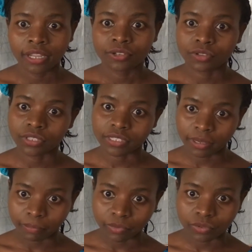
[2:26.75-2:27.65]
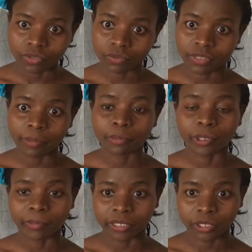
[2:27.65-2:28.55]
to the
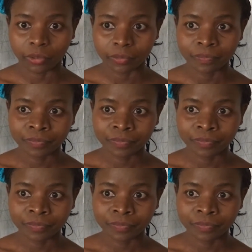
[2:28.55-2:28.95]
employment law.